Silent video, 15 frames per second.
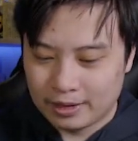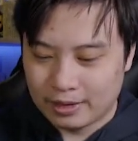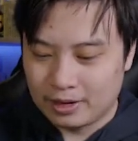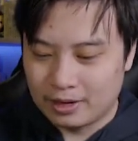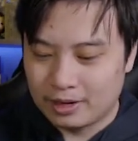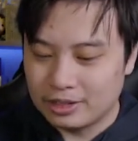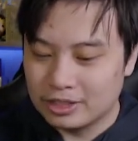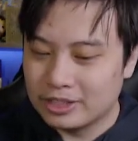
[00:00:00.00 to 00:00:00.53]

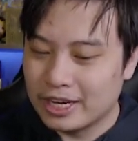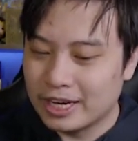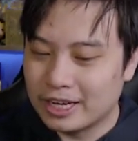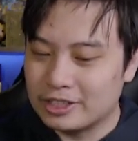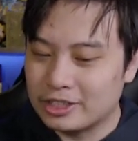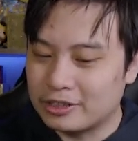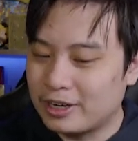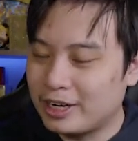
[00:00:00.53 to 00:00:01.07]
All
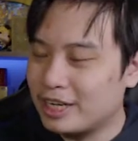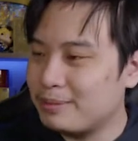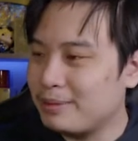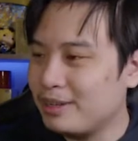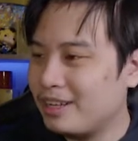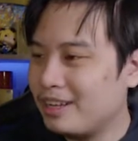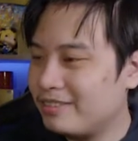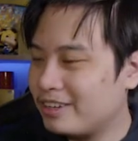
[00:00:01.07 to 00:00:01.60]
dragons are
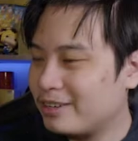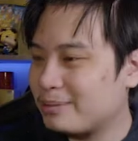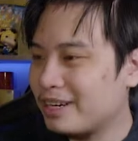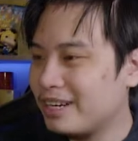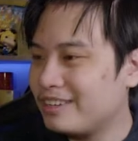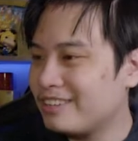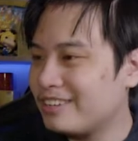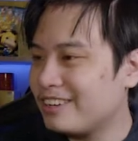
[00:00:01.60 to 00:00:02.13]
rideable if you're
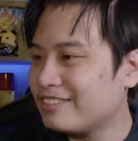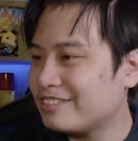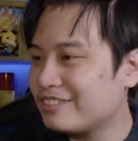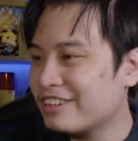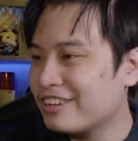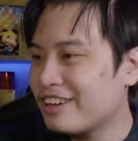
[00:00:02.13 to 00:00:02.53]
brave enough.